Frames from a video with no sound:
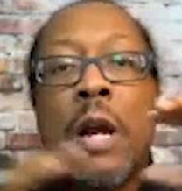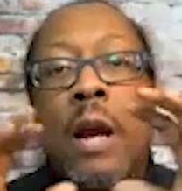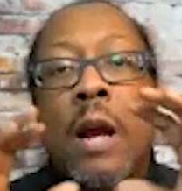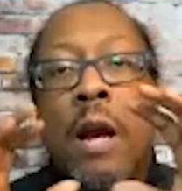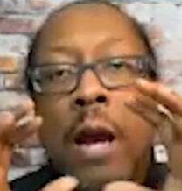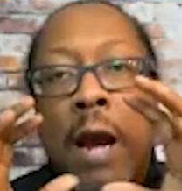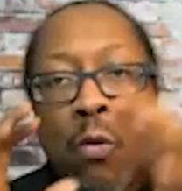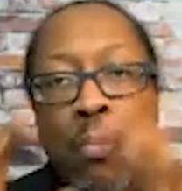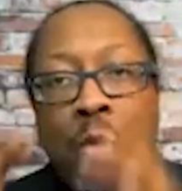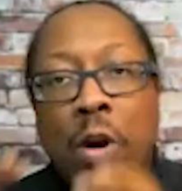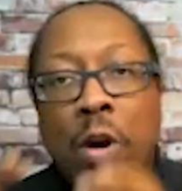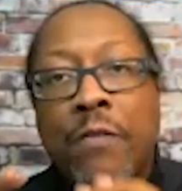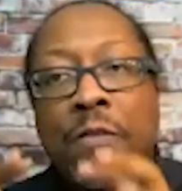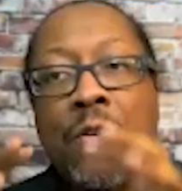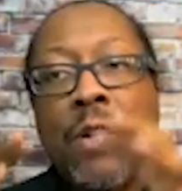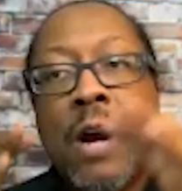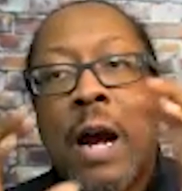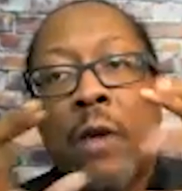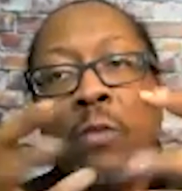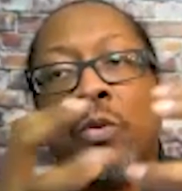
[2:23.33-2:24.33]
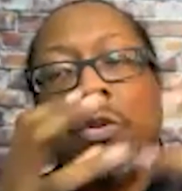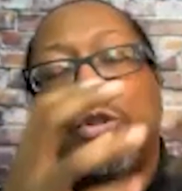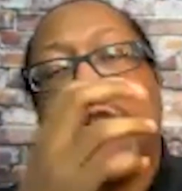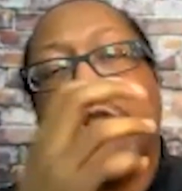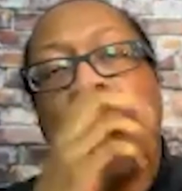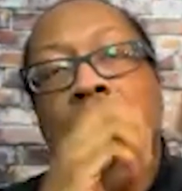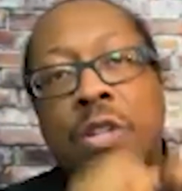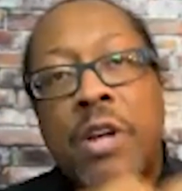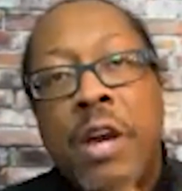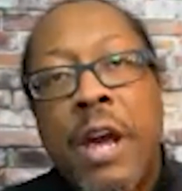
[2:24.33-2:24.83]
However, I would
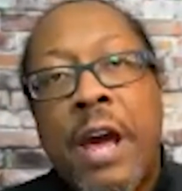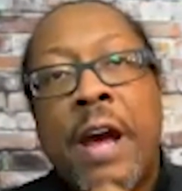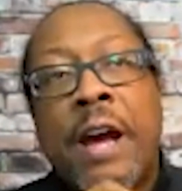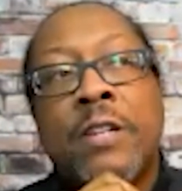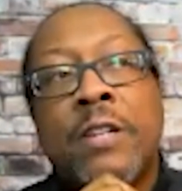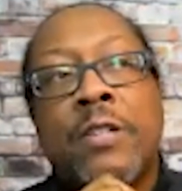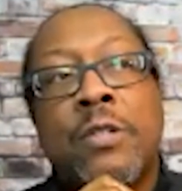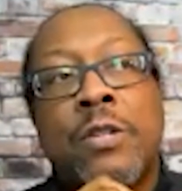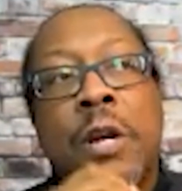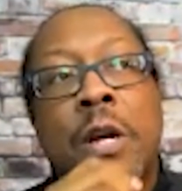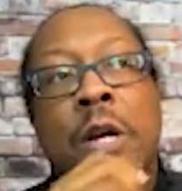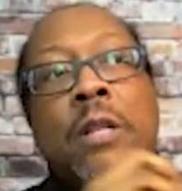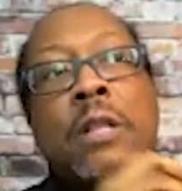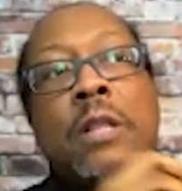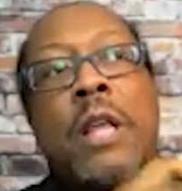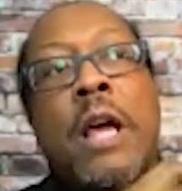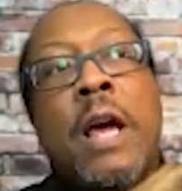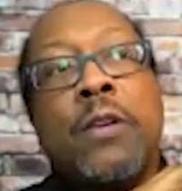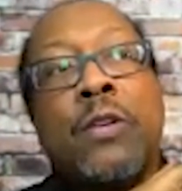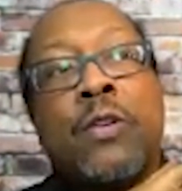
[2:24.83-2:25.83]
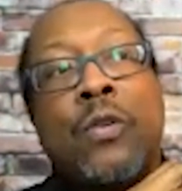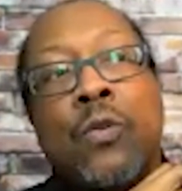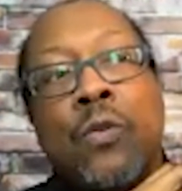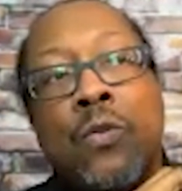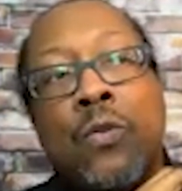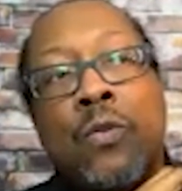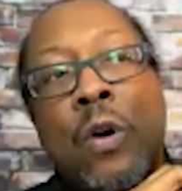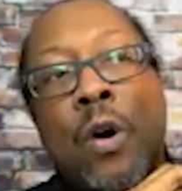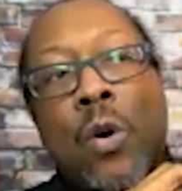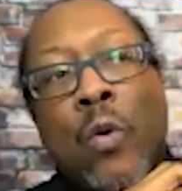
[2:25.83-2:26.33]
just ask that
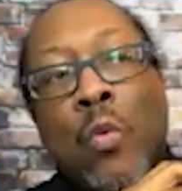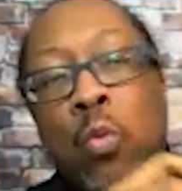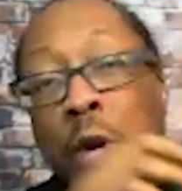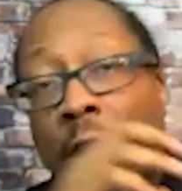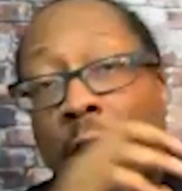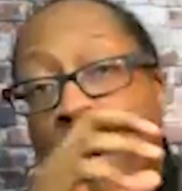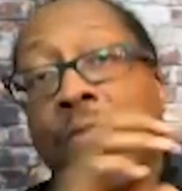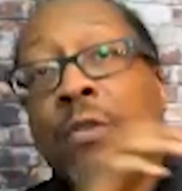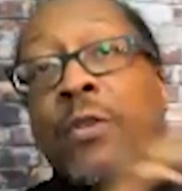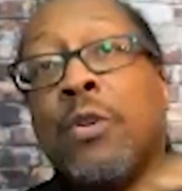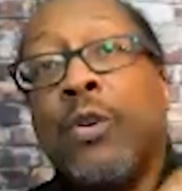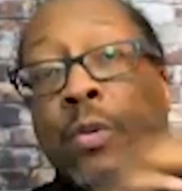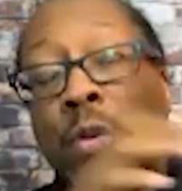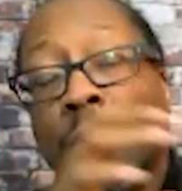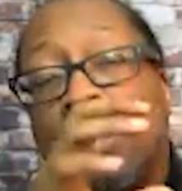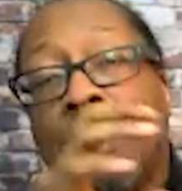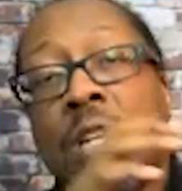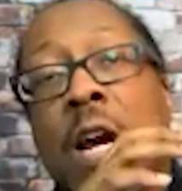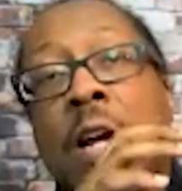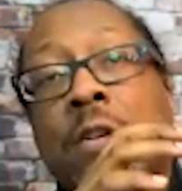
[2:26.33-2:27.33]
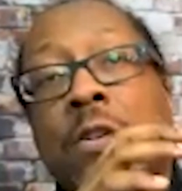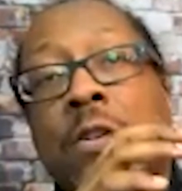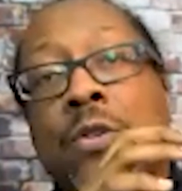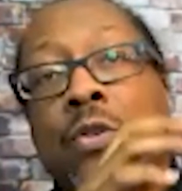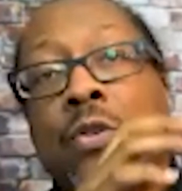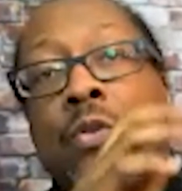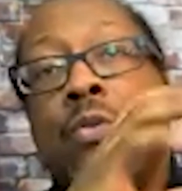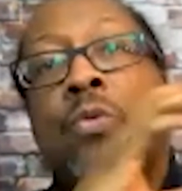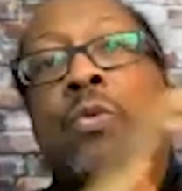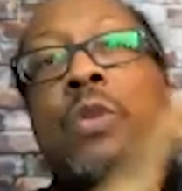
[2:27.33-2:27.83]
you, whatever you decide to
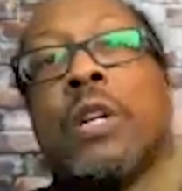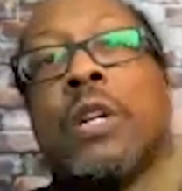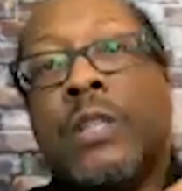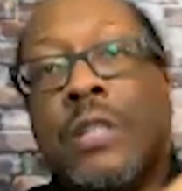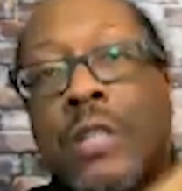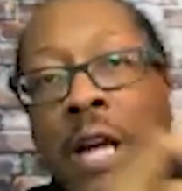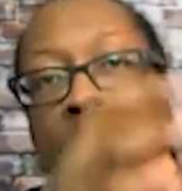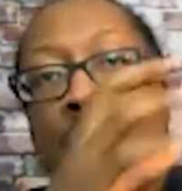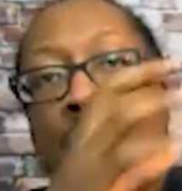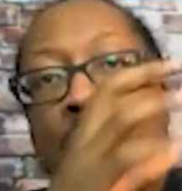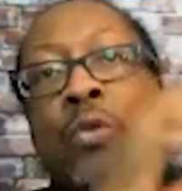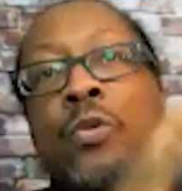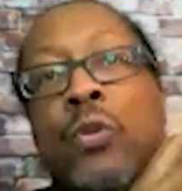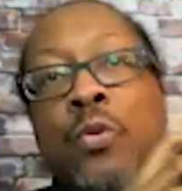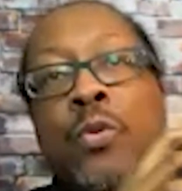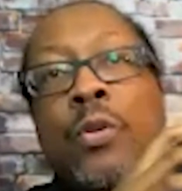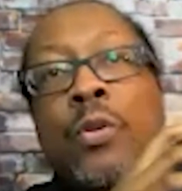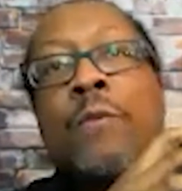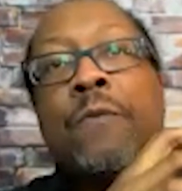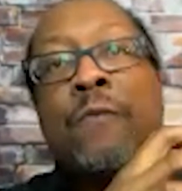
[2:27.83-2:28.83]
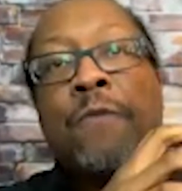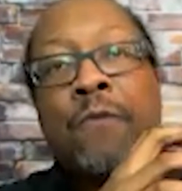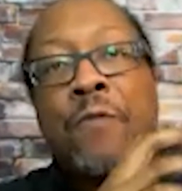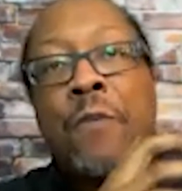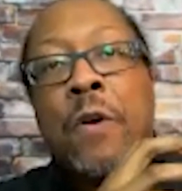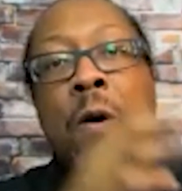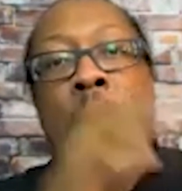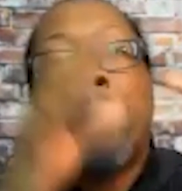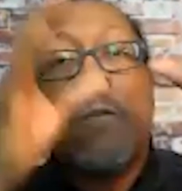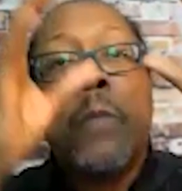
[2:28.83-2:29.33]
do, is that you do it
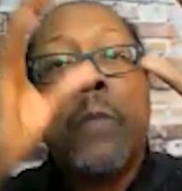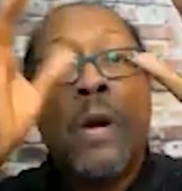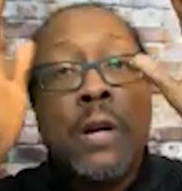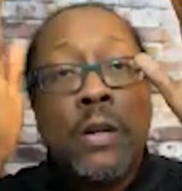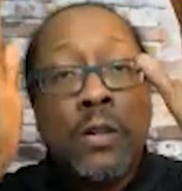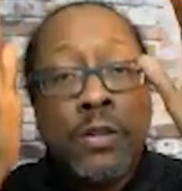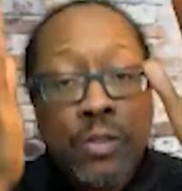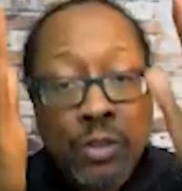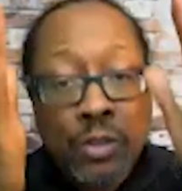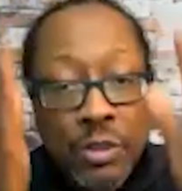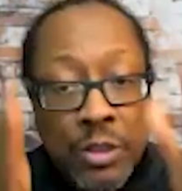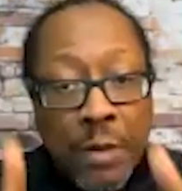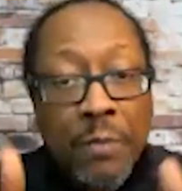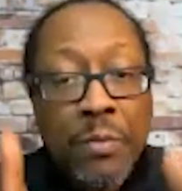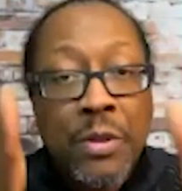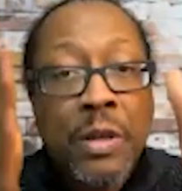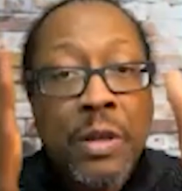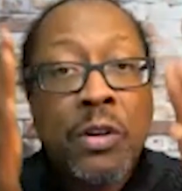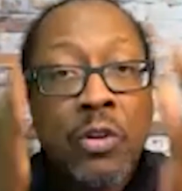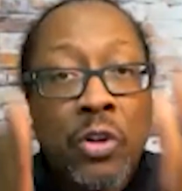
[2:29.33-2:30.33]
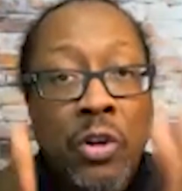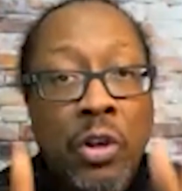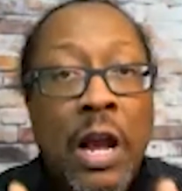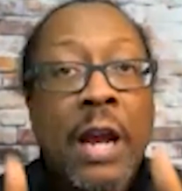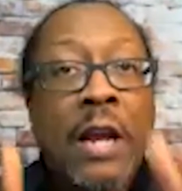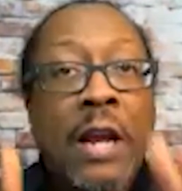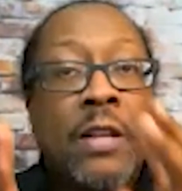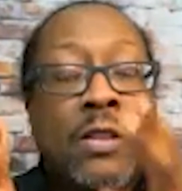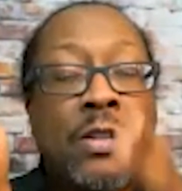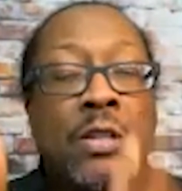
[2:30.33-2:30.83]
from something
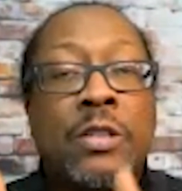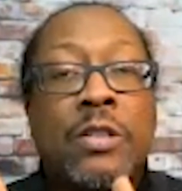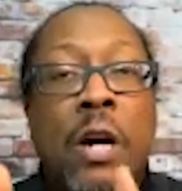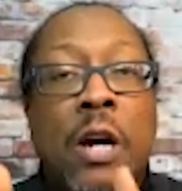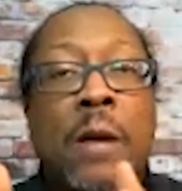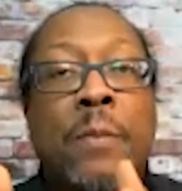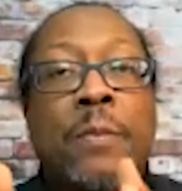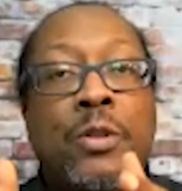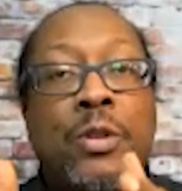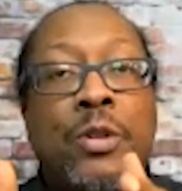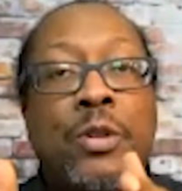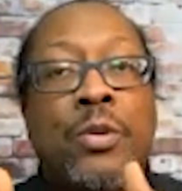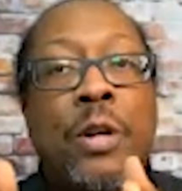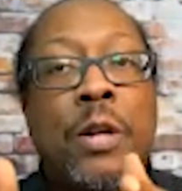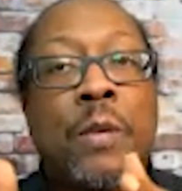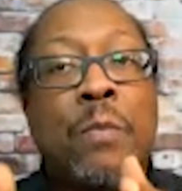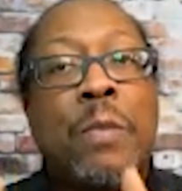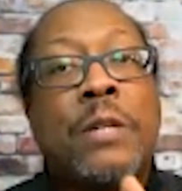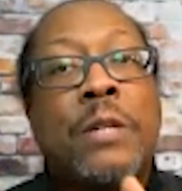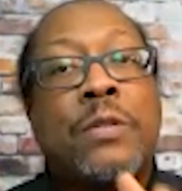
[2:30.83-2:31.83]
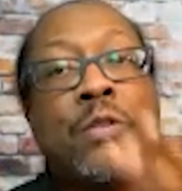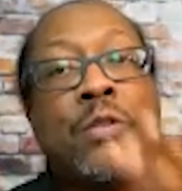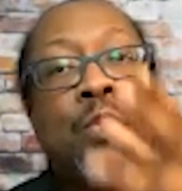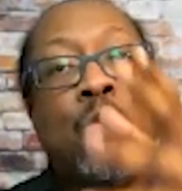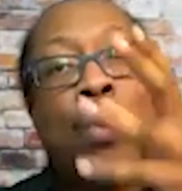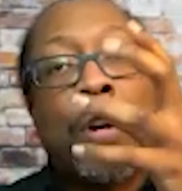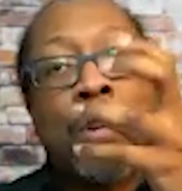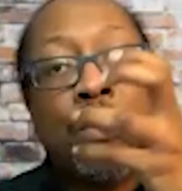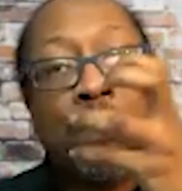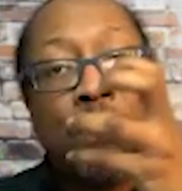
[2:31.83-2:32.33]
like this opportunity metrics
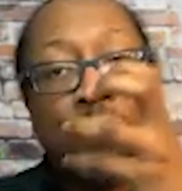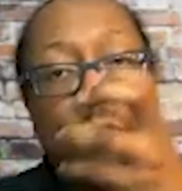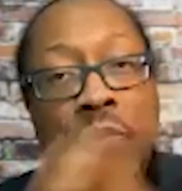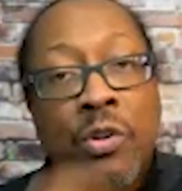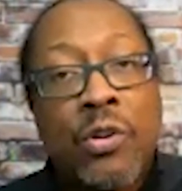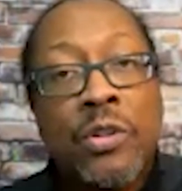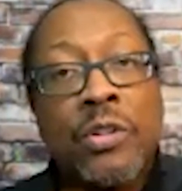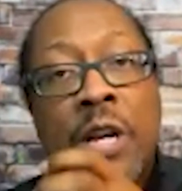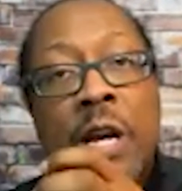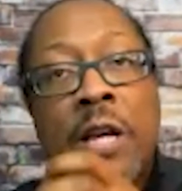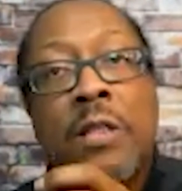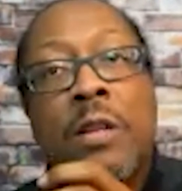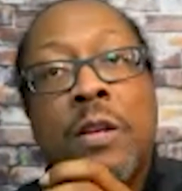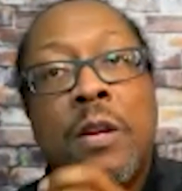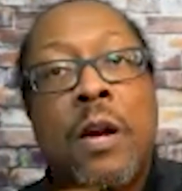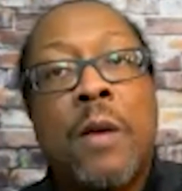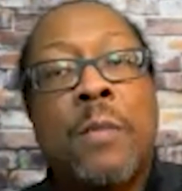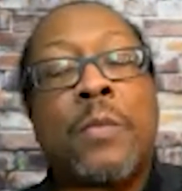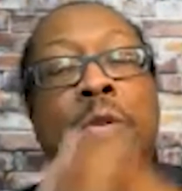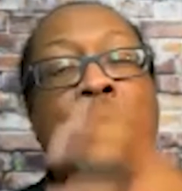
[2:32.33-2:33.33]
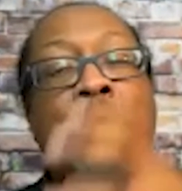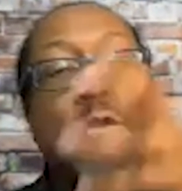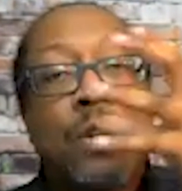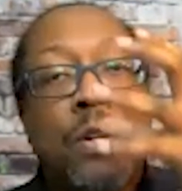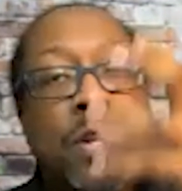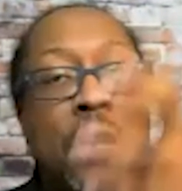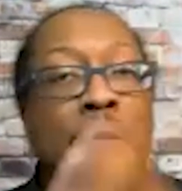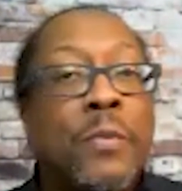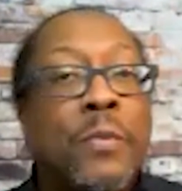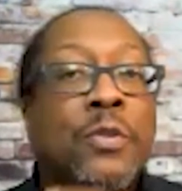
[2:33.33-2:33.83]
where you've looked at the numbers, the
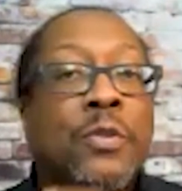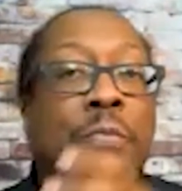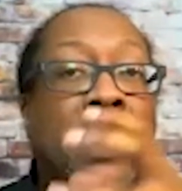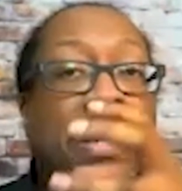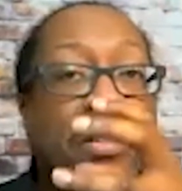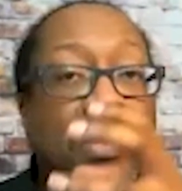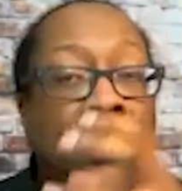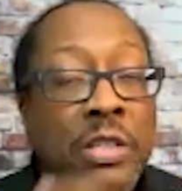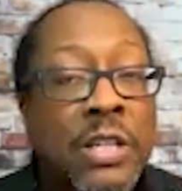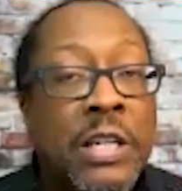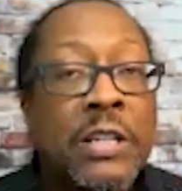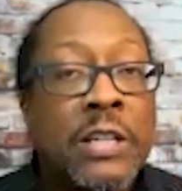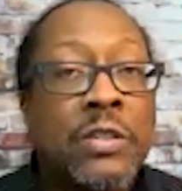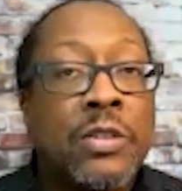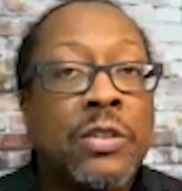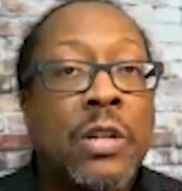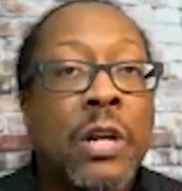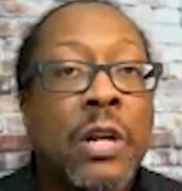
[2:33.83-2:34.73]
numbers make sense,